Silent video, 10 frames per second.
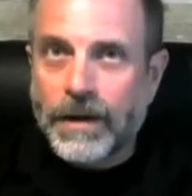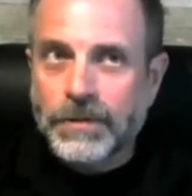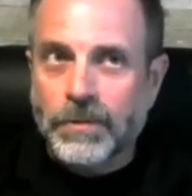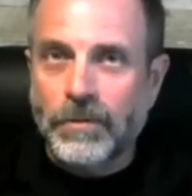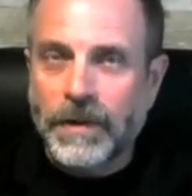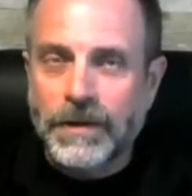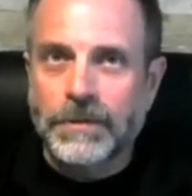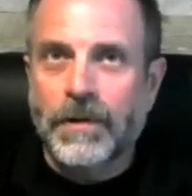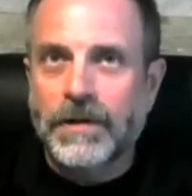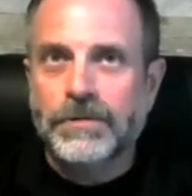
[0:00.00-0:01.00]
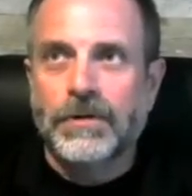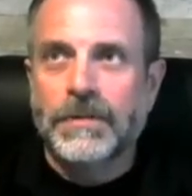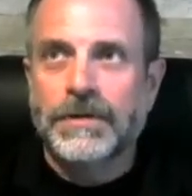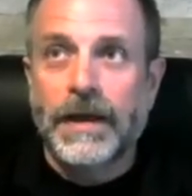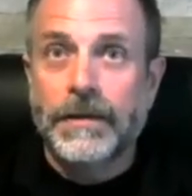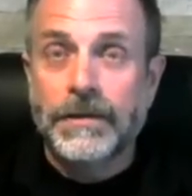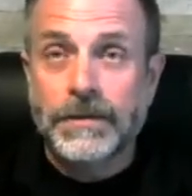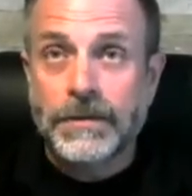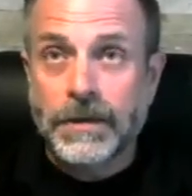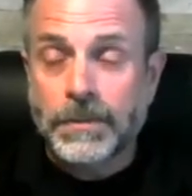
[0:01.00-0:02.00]
room because the press room is, hey, this
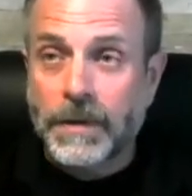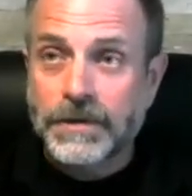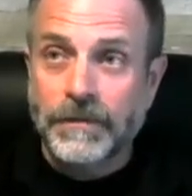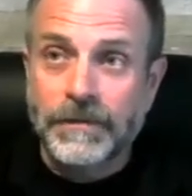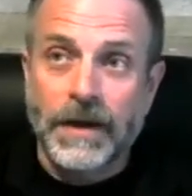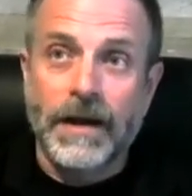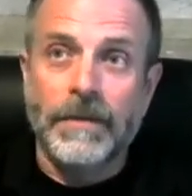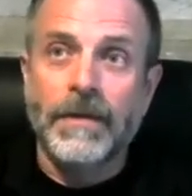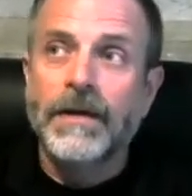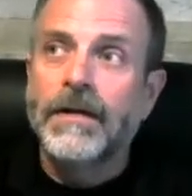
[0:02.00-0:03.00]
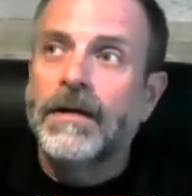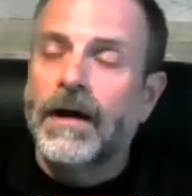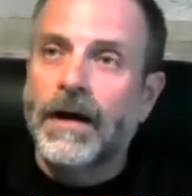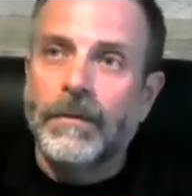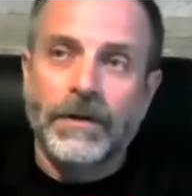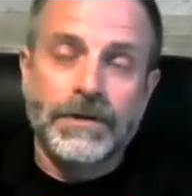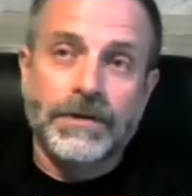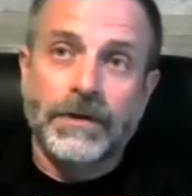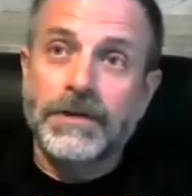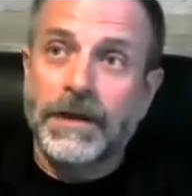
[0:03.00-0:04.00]
is expensive time.
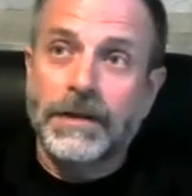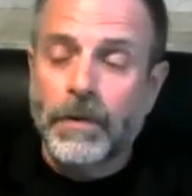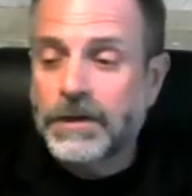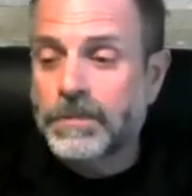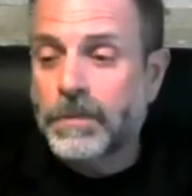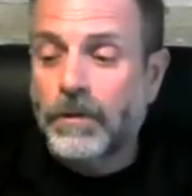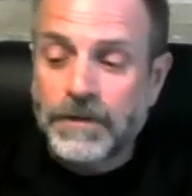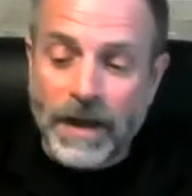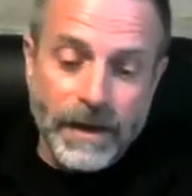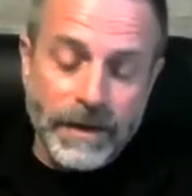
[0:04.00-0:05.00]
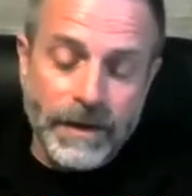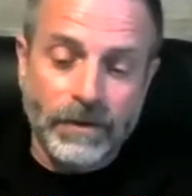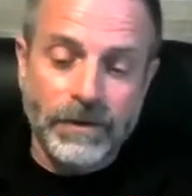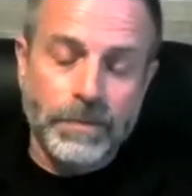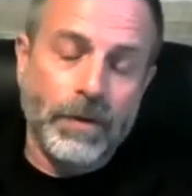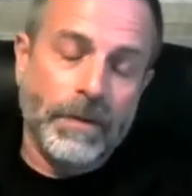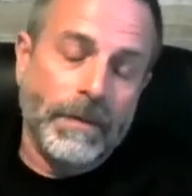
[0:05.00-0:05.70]
Let's get the press proofs out of here. Let's put them in the